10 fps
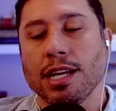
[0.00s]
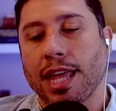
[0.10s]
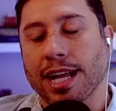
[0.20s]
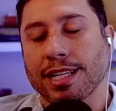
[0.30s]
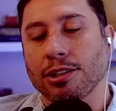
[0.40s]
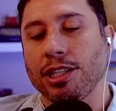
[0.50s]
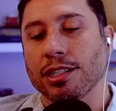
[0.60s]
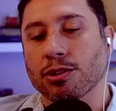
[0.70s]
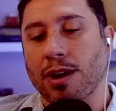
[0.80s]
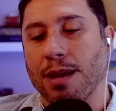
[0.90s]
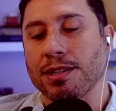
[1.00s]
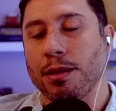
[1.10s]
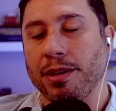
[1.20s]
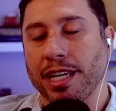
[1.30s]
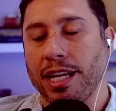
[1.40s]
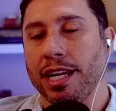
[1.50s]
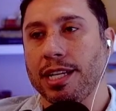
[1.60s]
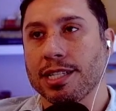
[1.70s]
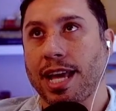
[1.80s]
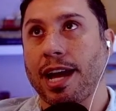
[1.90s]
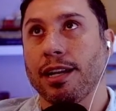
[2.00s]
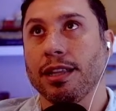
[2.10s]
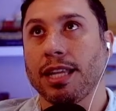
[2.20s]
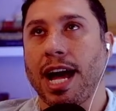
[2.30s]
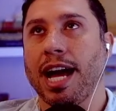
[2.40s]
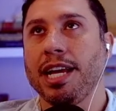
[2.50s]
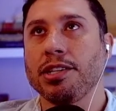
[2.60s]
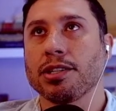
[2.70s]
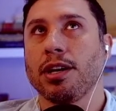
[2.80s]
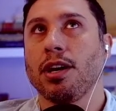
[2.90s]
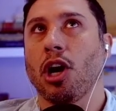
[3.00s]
That's how she describes it at the beginning, is that lies,